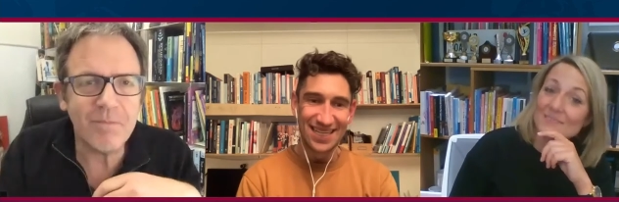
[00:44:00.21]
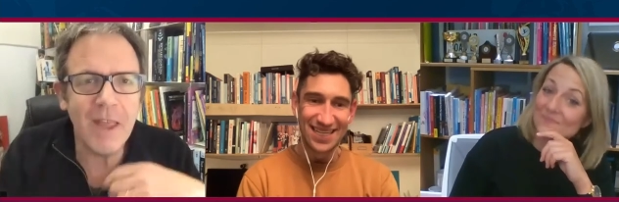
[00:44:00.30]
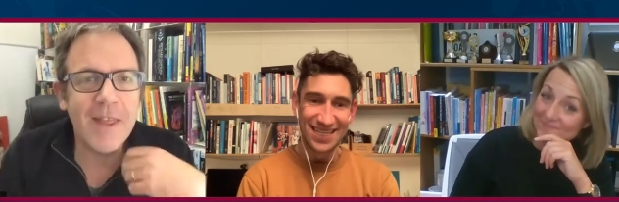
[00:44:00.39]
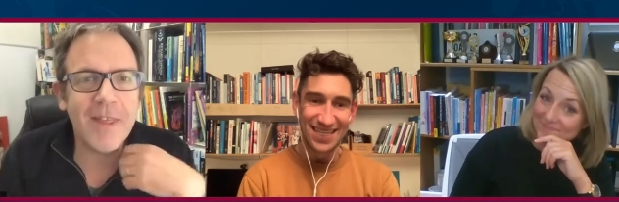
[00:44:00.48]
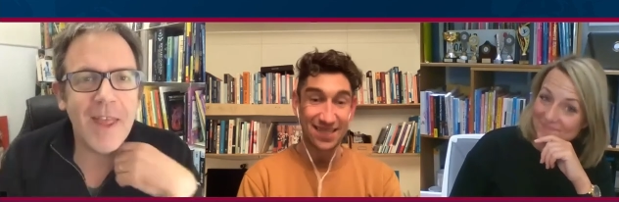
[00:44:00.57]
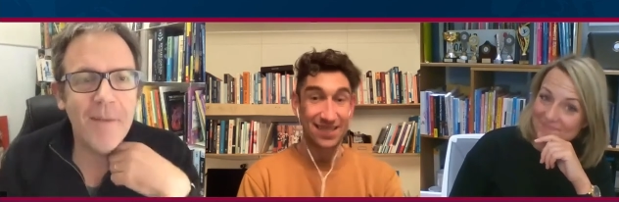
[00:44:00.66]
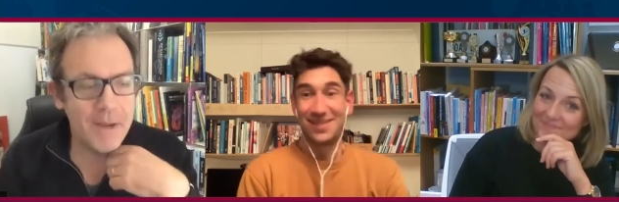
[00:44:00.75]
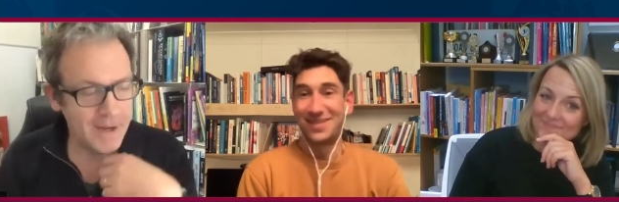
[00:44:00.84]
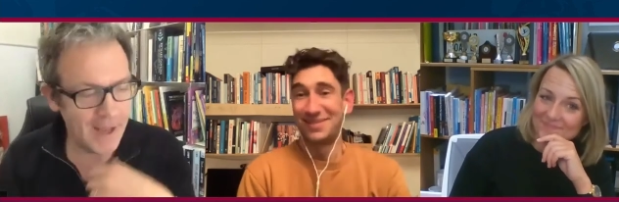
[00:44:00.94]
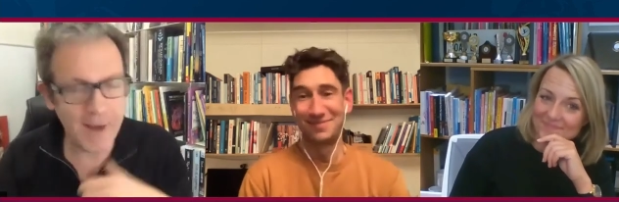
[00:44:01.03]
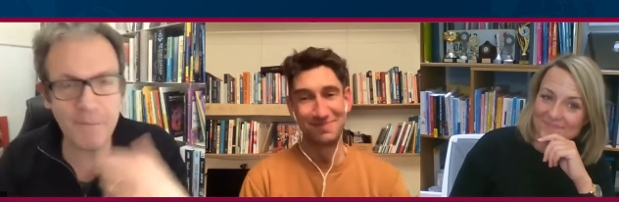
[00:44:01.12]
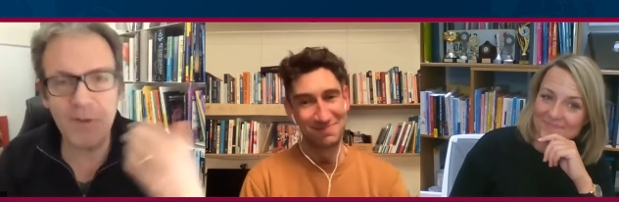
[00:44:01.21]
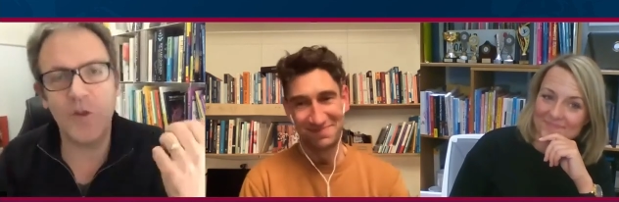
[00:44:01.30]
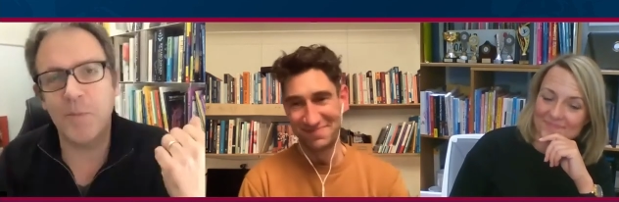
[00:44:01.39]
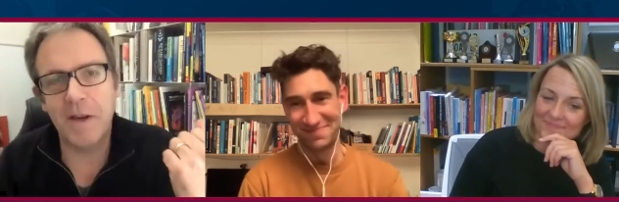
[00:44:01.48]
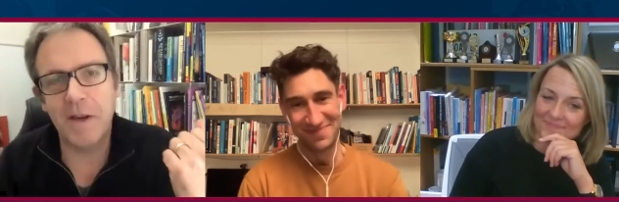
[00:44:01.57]
Speaker 1: It's, I mean, everything
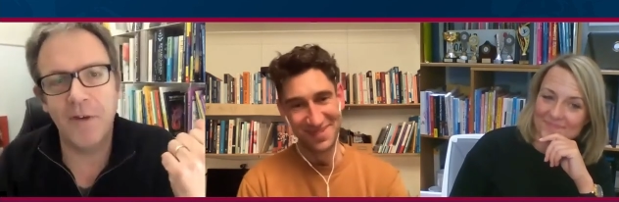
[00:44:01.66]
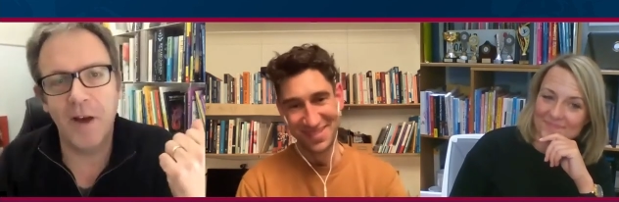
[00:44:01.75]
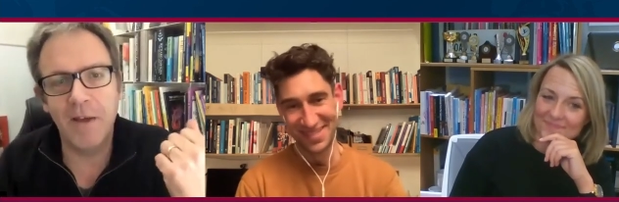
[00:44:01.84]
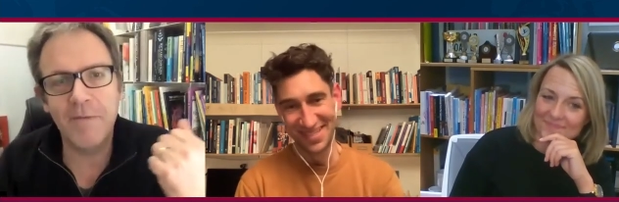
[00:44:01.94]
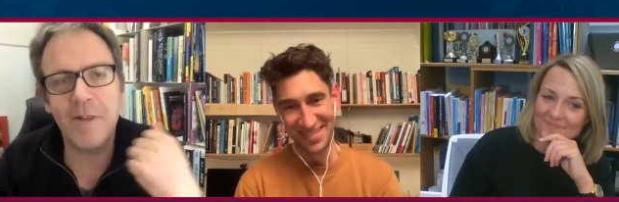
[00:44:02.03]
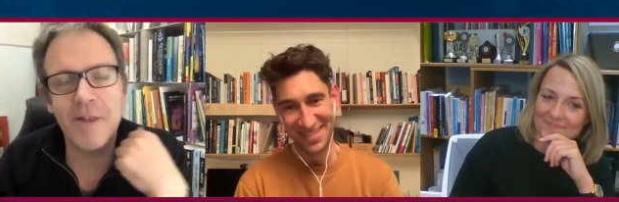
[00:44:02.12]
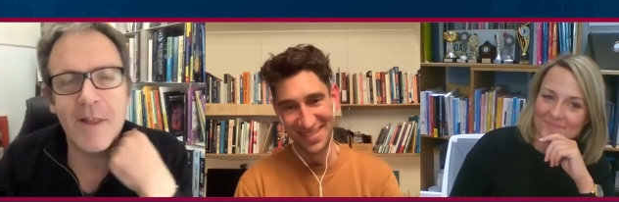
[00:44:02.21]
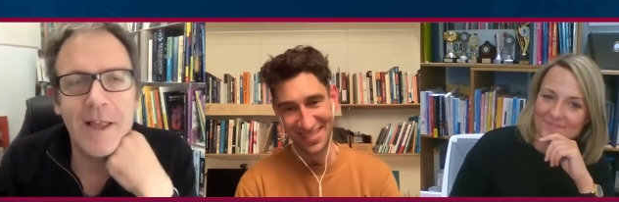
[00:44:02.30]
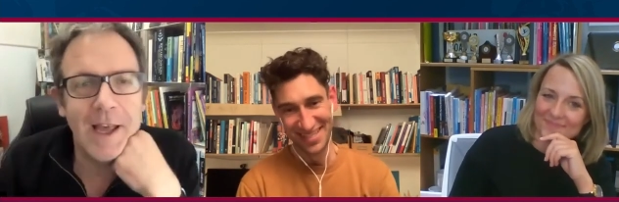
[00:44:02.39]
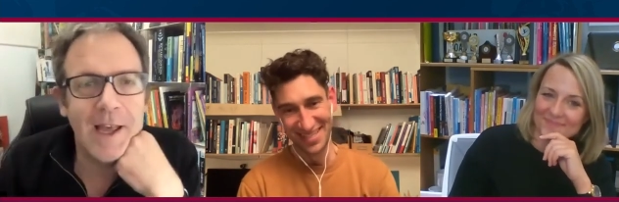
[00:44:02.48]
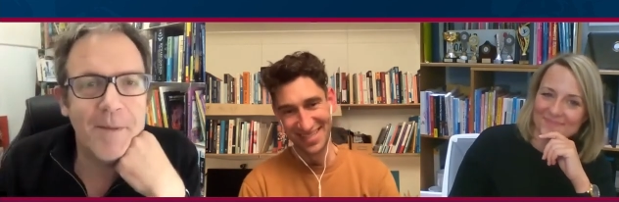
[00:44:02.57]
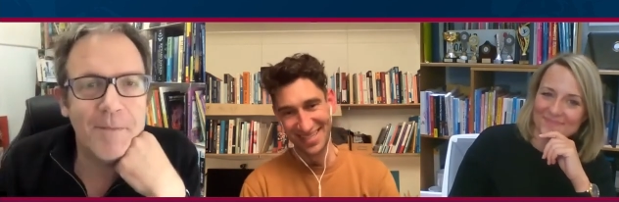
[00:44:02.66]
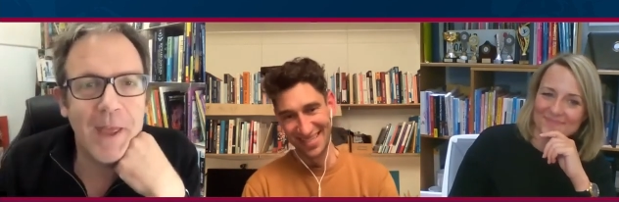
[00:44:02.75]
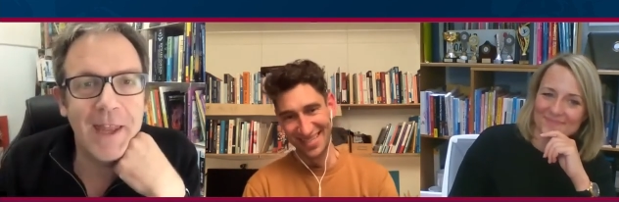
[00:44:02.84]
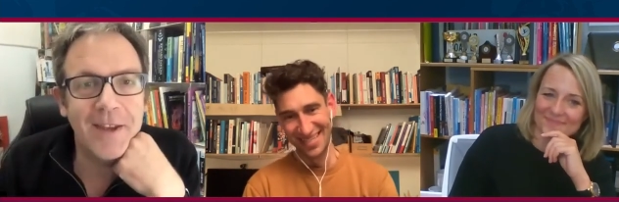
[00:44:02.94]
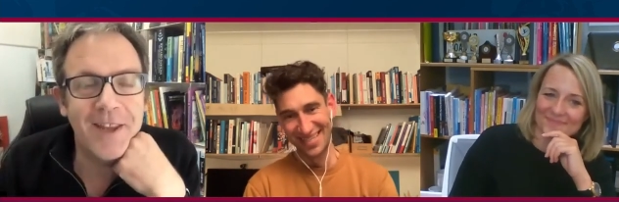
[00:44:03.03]
should be in fives. Um,
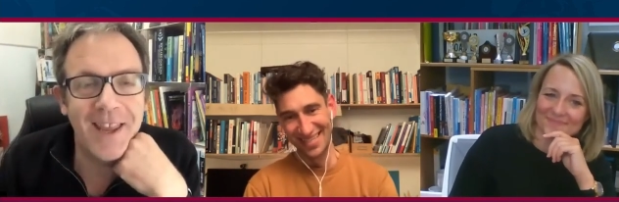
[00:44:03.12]
and